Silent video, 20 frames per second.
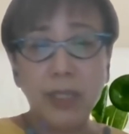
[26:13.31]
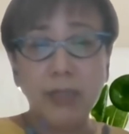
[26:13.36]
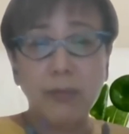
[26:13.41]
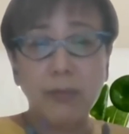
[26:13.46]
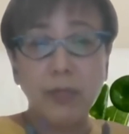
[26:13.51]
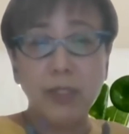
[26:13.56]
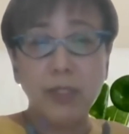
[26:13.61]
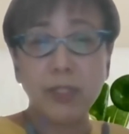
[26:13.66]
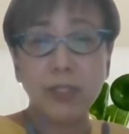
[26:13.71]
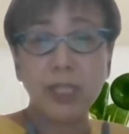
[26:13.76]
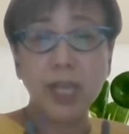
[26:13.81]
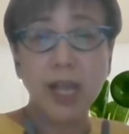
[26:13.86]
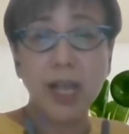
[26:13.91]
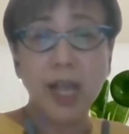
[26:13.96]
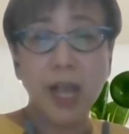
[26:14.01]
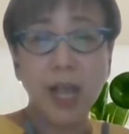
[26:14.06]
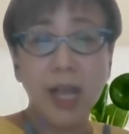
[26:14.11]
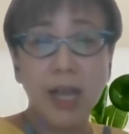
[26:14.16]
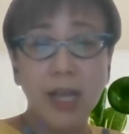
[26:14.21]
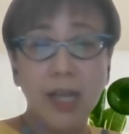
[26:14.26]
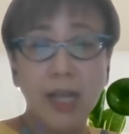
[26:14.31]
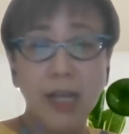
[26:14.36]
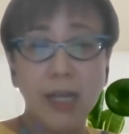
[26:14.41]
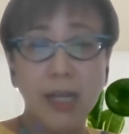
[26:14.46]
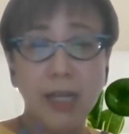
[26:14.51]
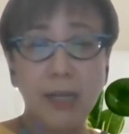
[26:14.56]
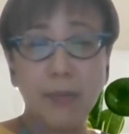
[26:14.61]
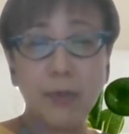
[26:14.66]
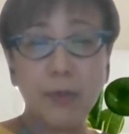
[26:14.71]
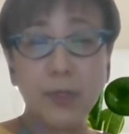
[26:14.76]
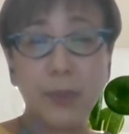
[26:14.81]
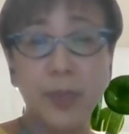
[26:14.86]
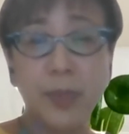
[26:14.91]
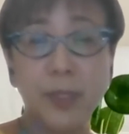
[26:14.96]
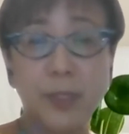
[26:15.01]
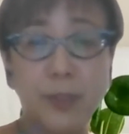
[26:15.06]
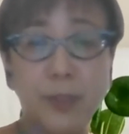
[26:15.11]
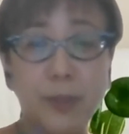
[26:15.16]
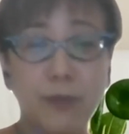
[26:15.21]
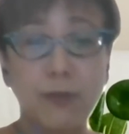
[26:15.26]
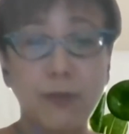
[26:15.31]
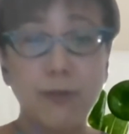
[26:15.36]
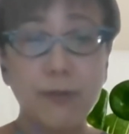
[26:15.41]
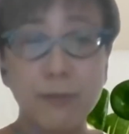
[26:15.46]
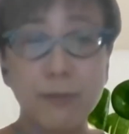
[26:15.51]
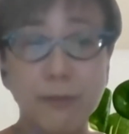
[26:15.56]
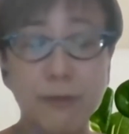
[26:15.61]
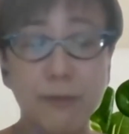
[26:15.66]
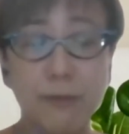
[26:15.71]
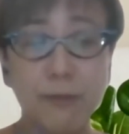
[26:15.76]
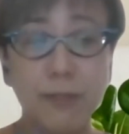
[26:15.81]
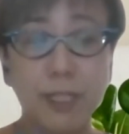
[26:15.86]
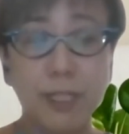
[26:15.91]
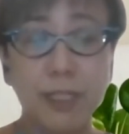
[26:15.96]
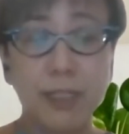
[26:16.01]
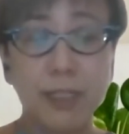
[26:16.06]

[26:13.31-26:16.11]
you see approach me to do this,